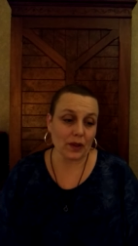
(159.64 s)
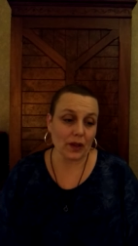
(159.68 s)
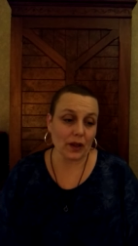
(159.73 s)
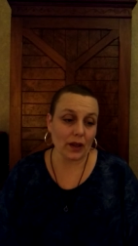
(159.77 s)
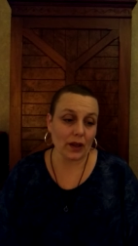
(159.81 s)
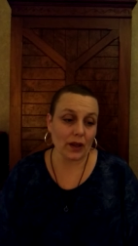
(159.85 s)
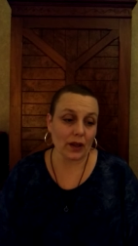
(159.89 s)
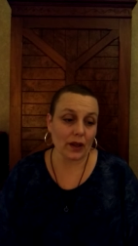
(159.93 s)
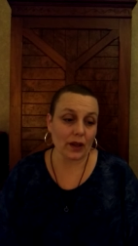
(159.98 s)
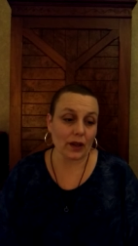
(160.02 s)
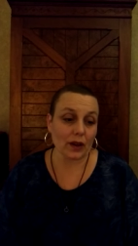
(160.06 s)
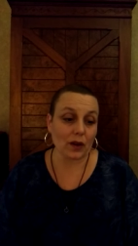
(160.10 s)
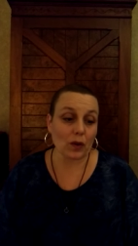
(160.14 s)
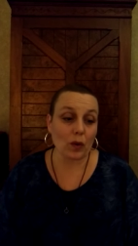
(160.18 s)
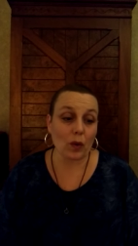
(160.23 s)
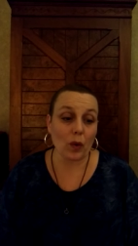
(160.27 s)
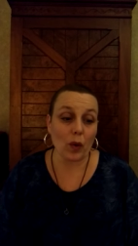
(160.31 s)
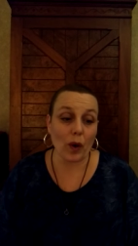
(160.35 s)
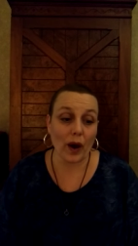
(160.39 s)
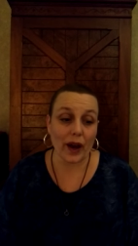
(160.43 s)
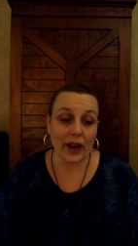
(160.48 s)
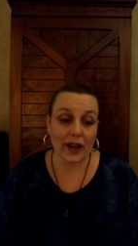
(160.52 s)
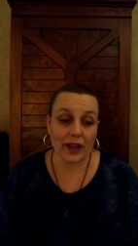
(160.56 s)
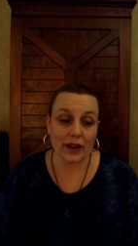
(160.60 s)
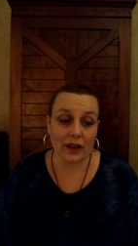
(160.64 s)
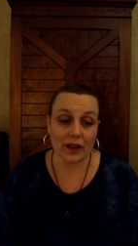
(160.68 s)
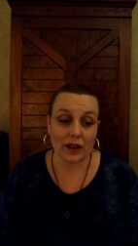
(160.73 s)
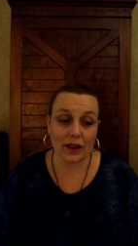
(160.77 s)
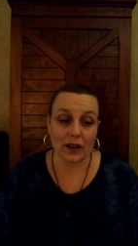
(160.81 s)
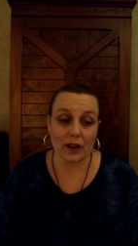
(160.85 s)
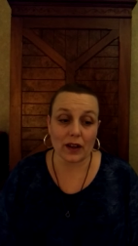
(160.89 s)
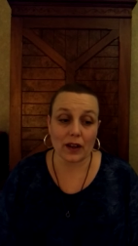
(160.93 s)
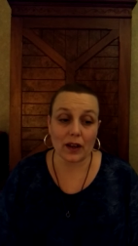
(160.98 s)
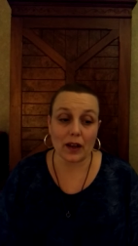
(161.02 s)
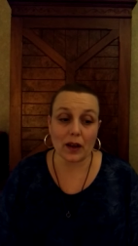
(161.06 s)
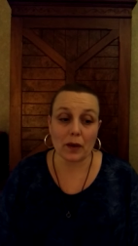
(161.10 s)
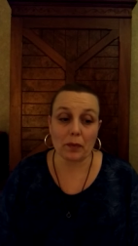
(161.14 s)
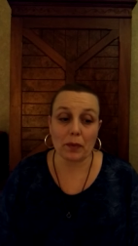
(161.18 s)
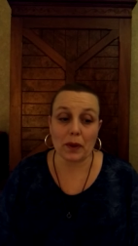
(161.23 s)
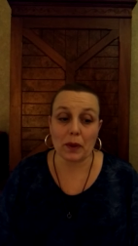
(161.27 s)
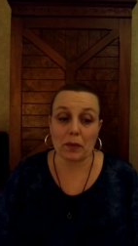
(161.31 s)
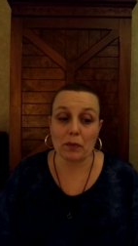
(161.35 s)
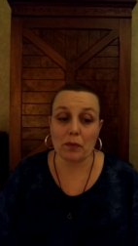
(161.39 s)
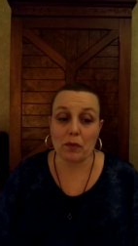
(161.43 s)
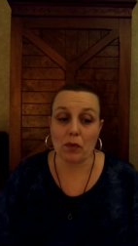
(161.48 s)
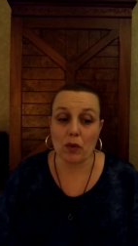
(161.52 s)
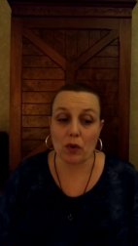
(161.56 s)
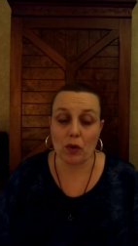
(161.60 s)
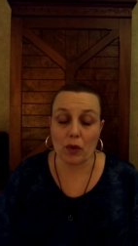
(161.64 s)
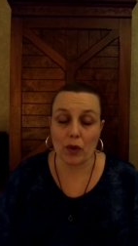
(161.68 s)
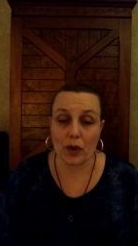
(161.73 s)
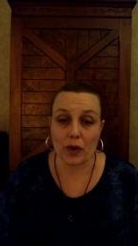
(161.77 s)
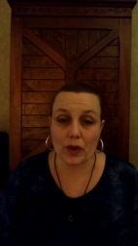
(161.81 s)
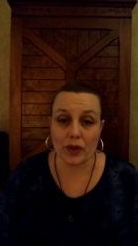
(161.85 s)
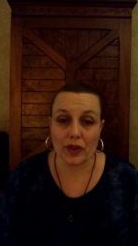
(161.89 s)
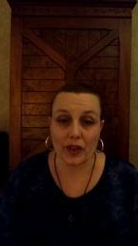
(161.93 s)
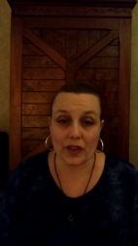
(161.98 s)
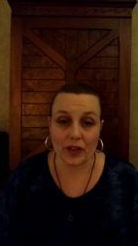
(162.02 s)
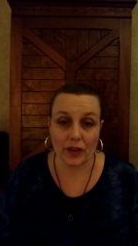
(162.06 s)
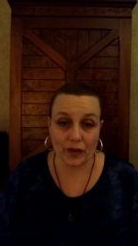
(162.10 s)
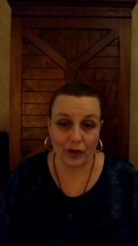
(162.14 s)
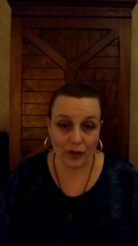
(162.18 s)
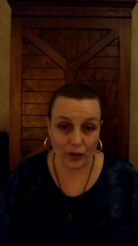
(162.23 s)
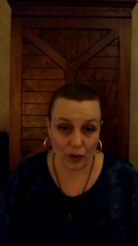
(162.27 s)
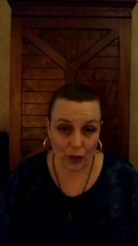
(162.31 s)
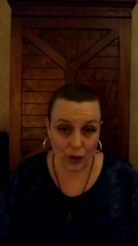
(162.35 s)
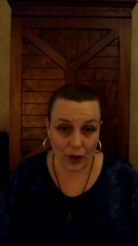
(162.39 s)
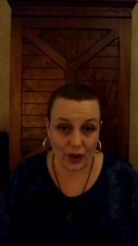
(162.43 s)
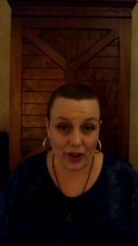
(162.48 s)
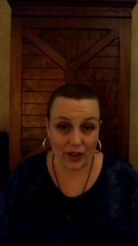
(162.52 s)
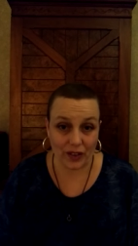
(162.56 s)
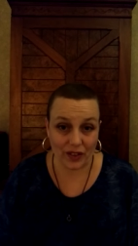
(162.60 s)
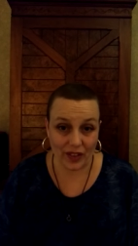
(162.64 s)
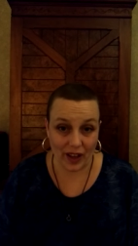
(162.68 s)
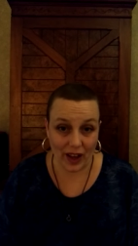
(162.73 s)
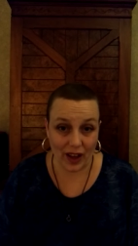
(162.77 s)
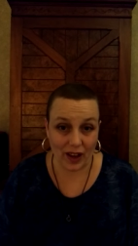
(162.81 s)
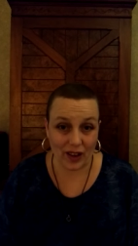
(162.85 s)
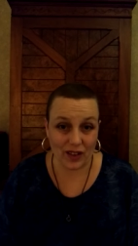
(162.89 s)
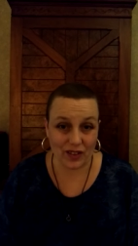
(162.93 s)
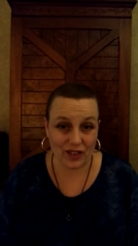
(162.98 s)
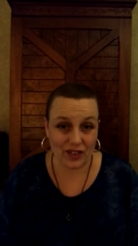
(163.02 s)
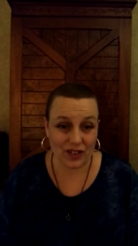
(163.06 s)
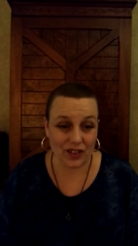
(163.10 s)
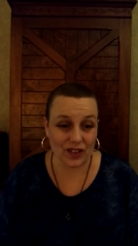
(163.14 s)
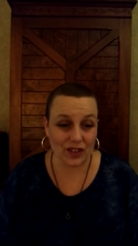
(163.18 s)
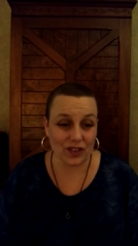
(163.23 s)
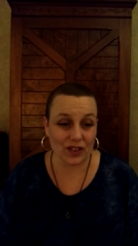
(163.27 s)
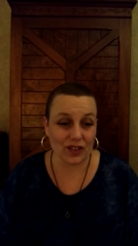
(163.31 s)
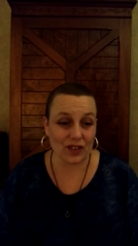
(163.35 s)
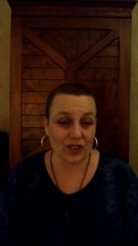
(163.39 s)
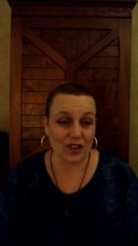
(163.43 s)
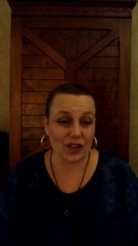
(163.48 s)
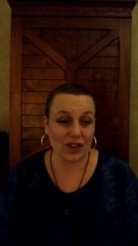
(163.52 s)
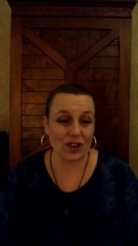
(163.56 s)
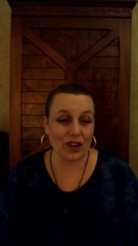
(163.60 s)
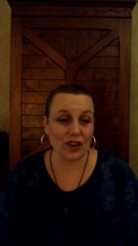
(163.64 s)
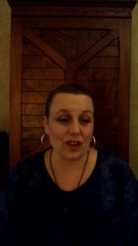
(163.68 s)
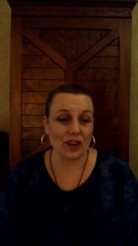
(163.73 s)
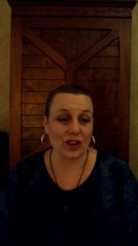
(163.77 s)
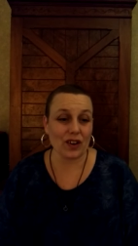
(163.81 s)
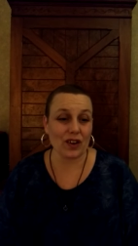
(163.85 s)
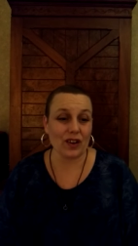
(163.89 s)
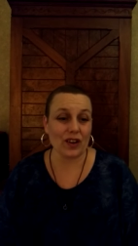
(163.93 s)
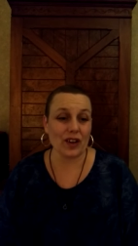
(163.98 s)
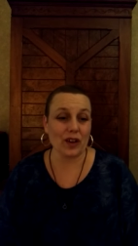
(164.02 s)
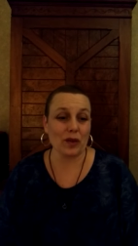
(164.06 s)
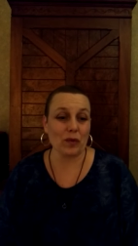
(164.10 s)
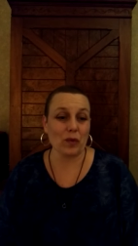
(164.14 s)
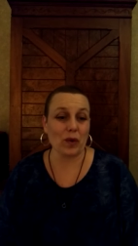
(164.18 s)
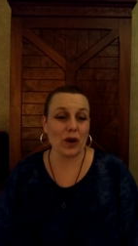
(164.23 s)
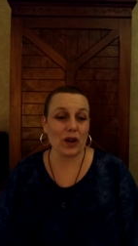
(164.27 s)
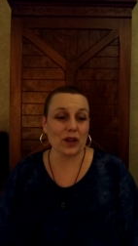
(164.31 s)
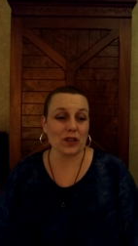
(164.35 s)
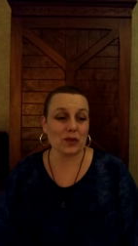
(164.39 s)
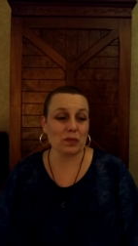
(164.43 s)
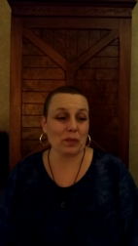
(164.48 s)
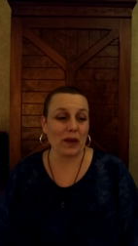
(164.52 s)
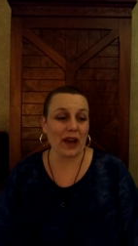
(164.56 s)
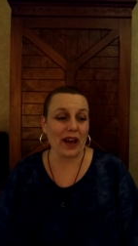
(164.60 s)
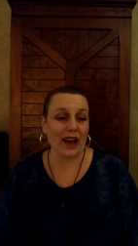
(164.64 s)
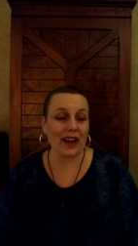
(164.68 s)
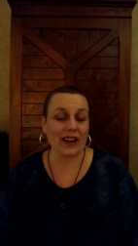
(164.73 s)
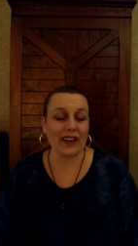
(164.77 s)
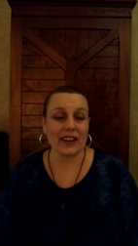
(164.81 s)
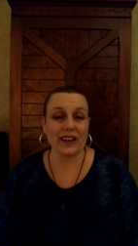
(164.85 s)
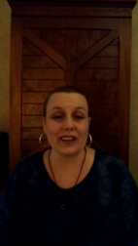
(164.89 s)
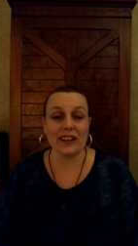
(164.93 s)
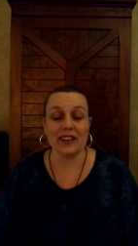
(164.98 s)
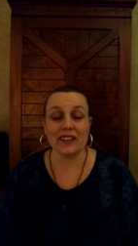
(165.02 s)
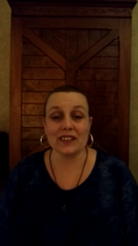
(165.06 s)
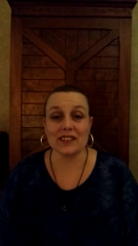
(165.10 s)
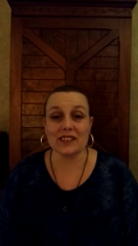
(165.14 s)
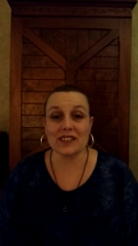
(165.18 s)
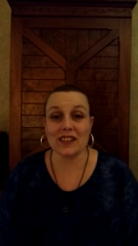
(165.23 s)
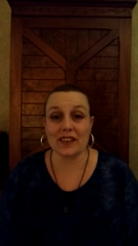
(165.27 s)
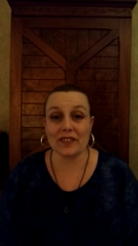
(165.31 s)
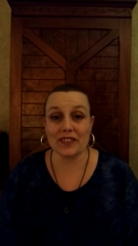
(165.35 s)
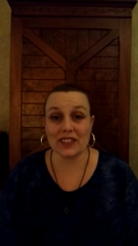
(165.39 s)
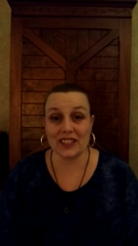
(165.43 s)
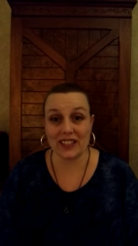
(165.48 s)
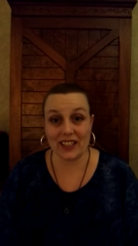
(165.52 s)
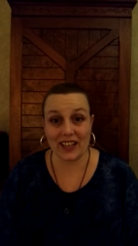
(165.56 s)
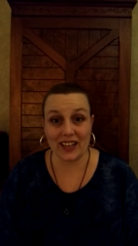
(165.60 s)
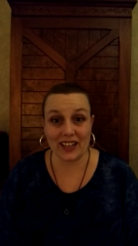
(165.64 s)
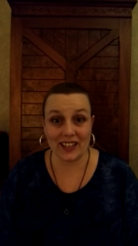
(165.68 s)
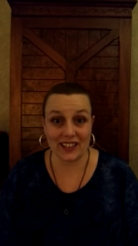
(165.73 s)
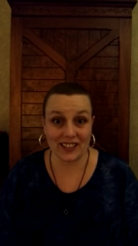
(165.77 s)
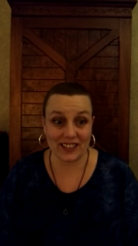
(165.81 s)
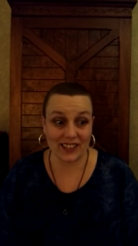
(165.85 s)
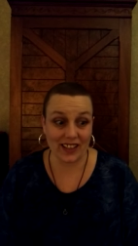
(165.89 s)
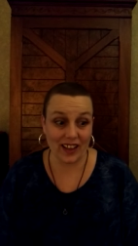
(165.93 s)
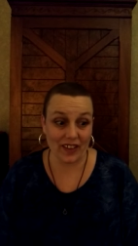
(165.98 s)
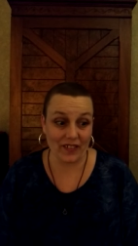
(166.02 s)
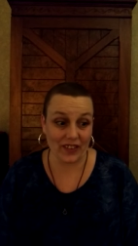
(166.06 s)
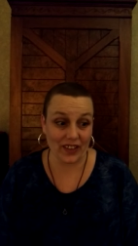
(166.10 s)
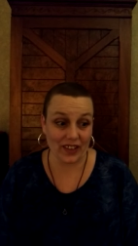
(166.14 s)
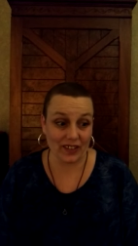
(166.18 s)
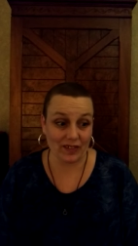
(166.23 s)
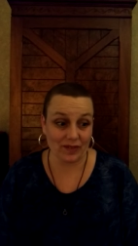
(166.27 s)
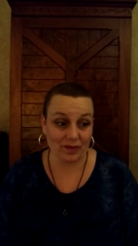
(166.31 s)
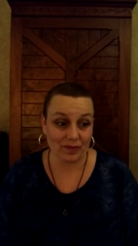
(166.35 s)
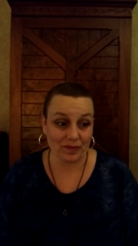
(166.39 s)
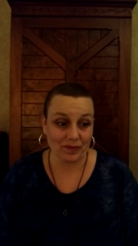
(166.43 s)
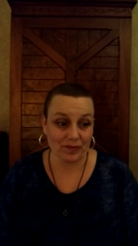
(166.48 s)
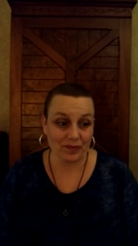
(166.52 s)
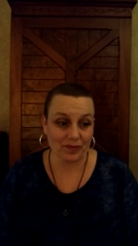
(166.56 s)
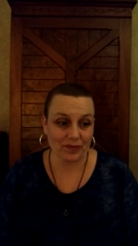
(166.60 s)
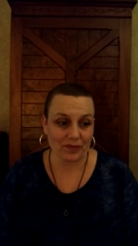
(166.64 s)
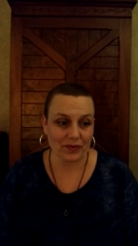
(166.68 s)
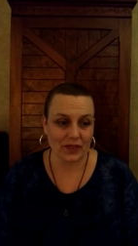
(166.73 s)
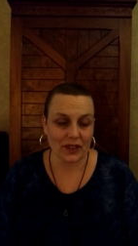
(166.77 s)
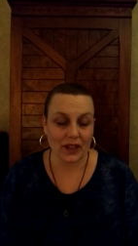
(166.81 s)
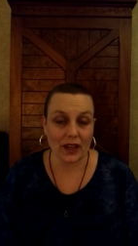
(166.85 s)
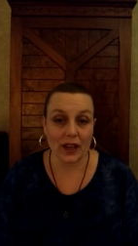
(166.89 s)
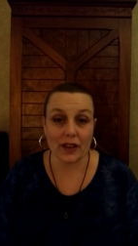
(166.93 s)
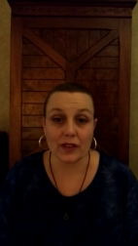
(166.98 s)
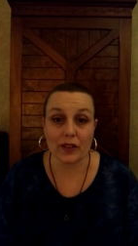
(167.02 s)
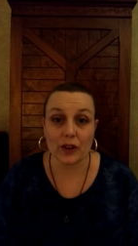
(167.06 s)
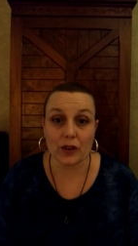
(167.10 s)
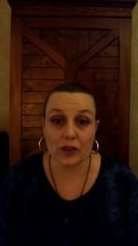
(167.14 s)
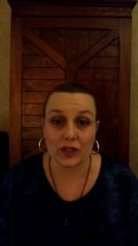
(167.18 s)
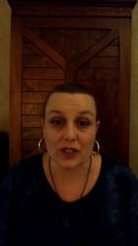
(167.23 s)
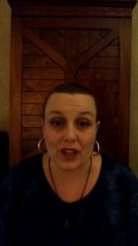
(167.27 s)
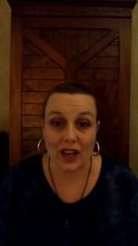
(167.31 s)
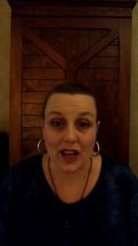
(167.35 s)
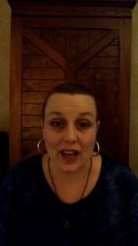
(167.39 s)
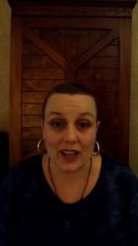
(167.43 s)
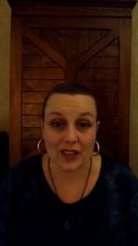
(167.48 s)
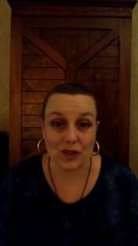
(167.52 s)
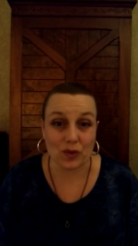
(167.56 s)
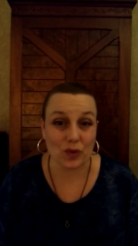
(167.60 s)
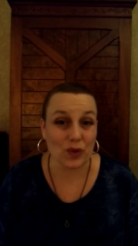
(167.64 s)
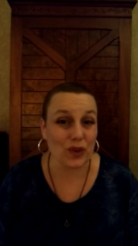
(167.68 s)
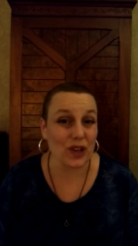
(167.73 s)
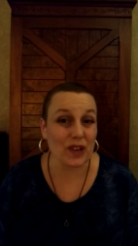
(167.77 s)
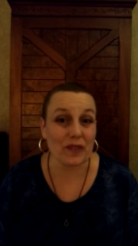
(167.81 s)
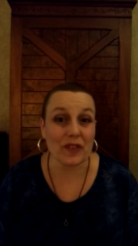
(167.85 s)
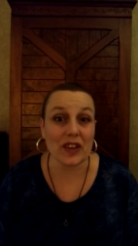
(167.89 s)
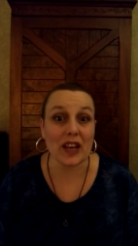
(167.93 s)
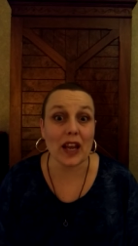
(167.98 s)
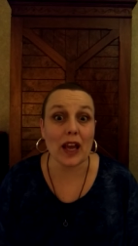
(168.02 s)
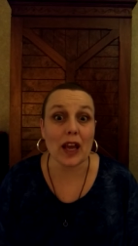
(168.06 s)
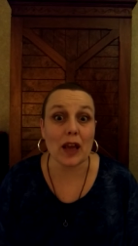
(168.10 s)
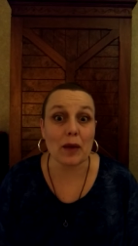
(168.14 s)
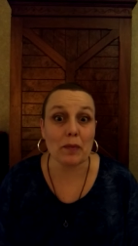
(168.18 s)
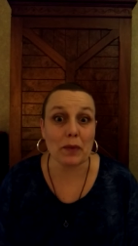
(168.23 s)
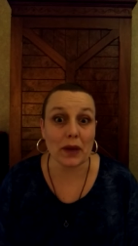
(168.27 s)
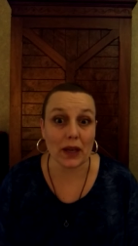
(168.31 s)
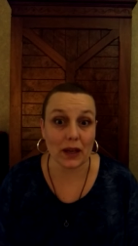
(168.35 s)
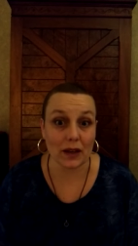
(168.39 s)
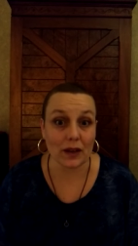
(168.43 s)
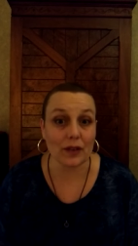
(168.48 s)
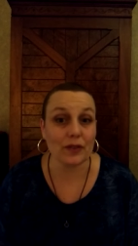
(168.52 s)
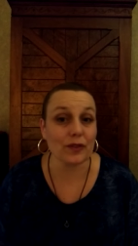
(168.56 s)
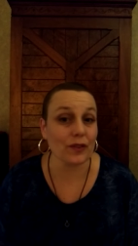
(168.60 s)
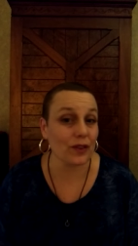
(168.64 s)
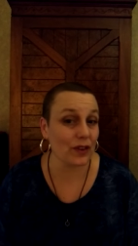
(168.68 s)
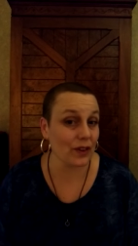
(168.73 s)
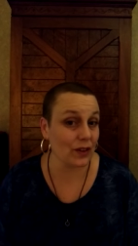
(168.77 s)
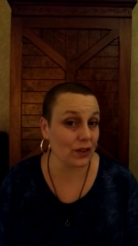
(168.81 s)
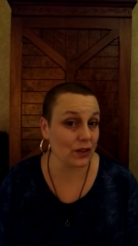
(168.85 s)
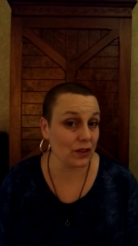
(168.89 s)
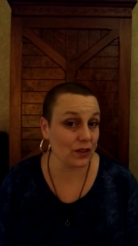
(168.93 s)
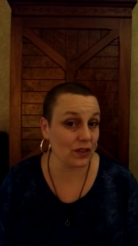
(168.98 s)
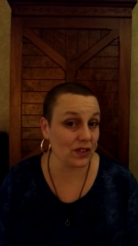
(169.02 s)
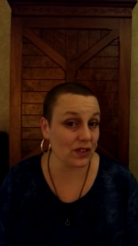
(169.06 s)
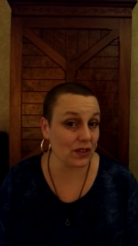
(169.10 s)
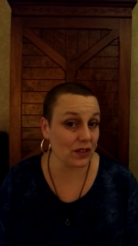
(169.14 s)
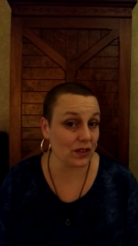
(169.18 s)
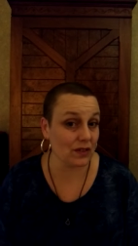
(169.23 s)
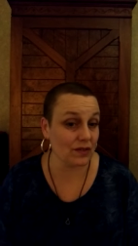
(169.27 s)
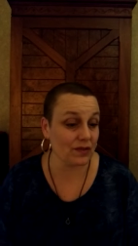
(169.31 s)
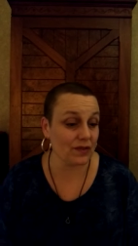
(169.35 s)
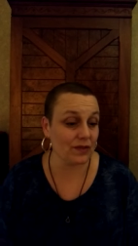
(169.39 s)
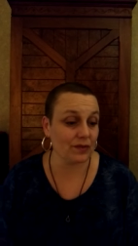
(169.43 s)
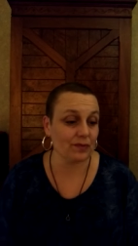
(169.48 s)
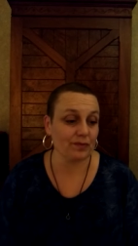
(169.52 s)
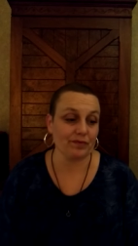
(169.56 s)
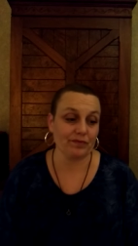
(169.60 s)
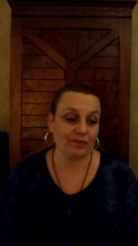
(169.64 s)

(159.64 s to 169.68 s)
uh, quite a bit more than the 40,000 uh, it was back in 1787. And those guys weren't even aiming for inclusive.